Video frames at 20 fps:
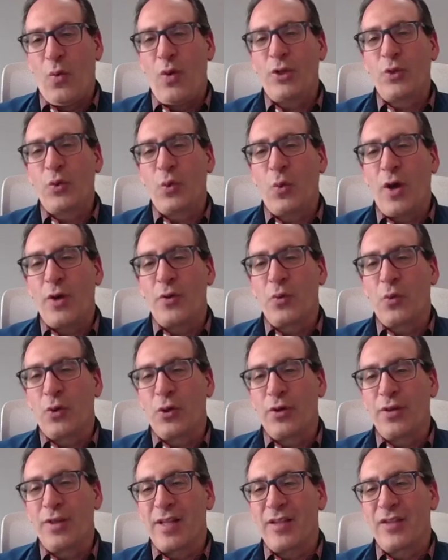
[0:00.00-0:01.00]
What's one
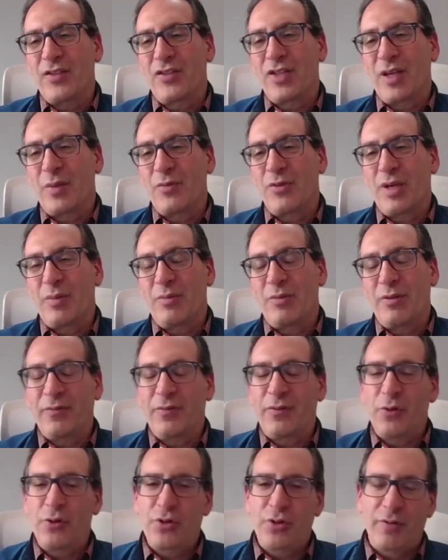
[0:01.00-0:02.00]
word that sums up the
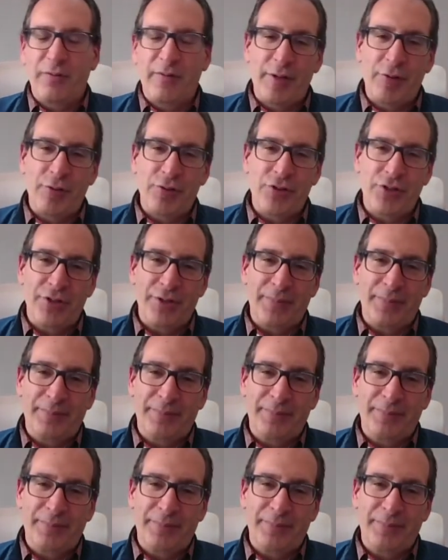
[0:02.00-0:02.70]
future of energy?